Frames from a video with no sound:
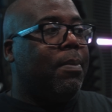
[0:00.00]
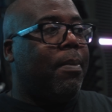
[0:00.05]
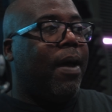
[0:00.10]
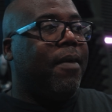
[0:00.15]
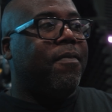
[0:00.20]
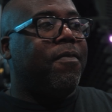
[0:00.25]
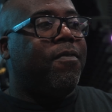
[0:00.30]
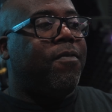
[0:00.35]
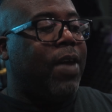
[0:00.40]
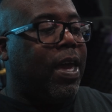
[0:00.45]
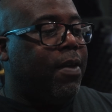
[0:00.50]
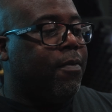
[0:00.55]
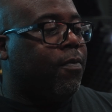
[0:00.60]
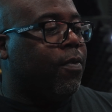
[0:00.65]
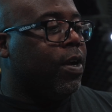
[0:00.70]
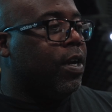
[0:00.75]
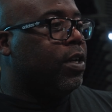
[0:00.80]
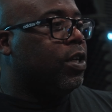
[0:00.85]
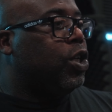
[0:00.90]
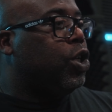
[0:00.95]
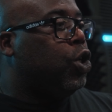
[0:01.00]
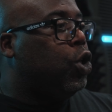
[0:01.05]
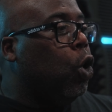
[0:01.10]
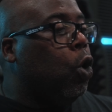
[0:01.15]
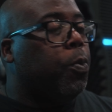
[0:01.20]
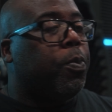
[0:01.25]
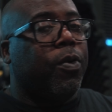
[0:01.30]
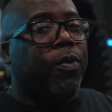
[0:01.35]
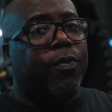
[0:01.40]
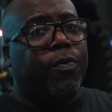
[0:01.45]
of my favorite,
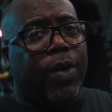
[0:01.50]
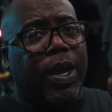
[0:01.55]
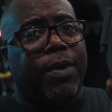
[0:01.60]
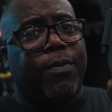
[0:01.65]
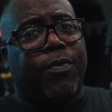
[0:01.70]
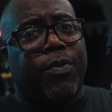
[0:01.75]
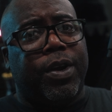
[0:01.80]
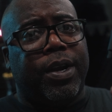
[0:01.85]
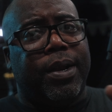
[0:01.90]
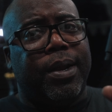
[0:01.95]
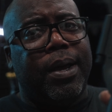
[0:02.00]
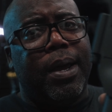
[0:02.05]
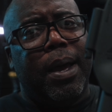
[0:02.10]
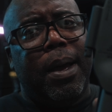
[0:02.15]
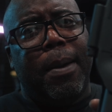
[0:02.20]
super favorite